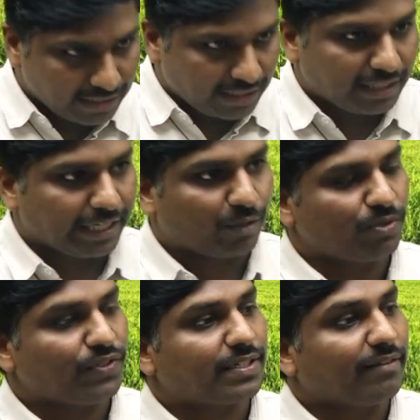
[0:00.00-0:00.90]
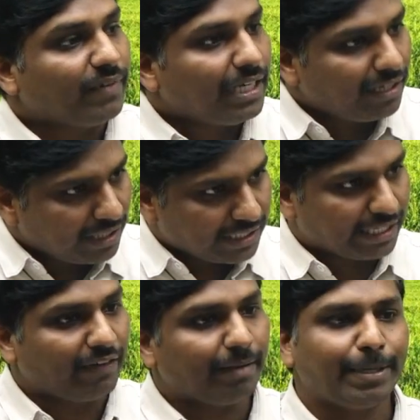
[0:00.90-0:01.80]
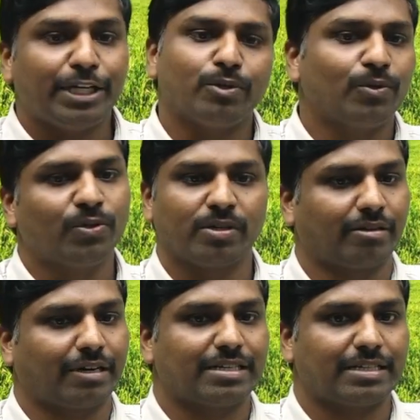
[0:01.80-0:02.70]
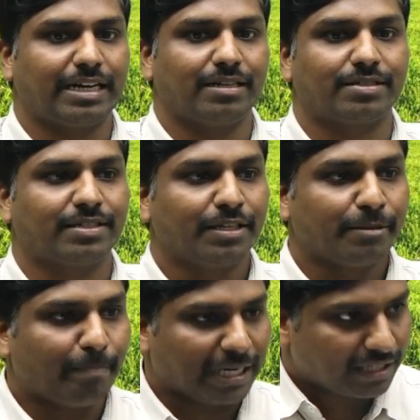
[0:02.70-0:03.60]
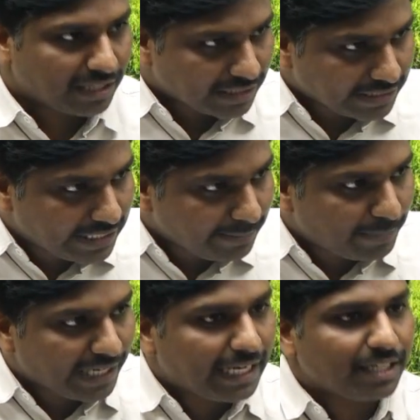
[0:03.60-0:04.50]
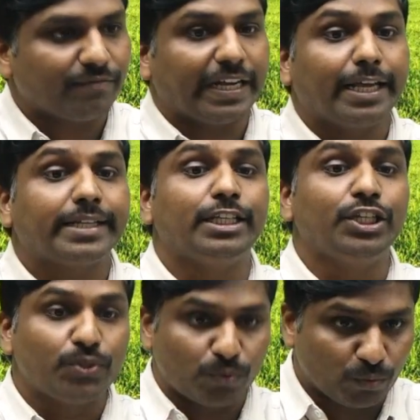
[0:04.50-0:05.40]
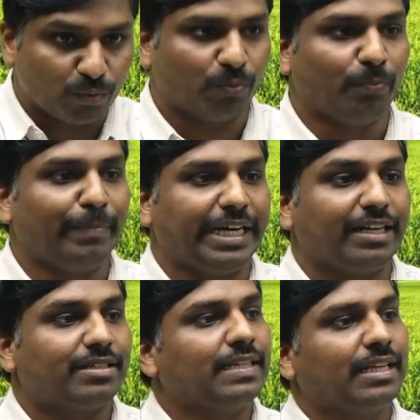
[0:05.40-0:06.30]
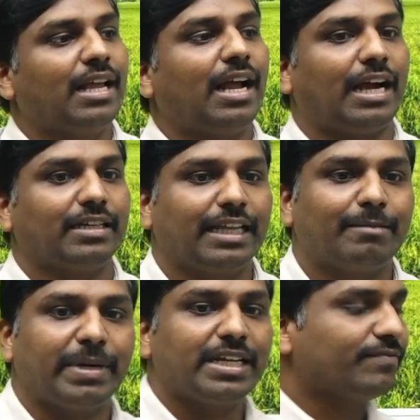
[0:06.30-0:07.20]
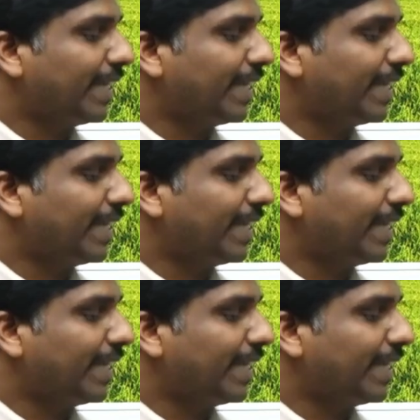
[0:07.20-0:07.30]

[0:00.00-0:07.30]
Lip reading: ecosystem will develop into grasslands. But the place where these two meets, at that place we can